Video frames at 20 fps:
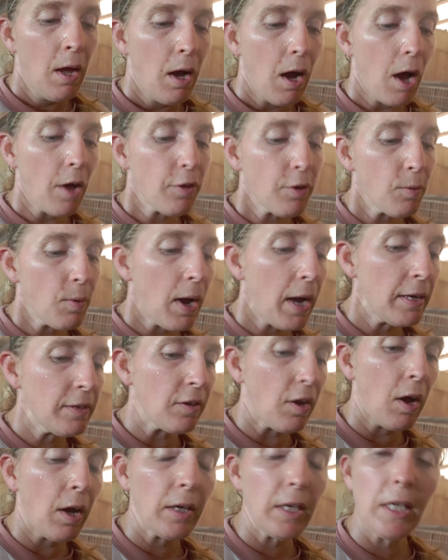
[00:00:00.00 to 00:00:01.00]
Otherwise,
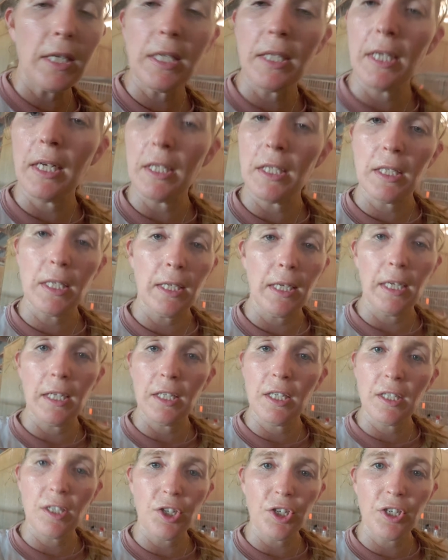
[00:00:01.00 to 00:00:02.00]
honestly,
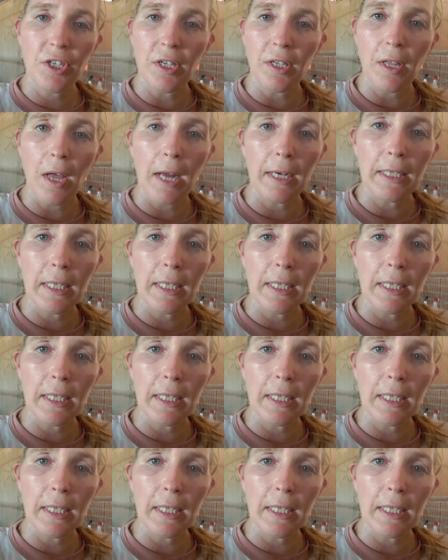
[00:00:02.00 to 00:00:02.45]
it's just a lot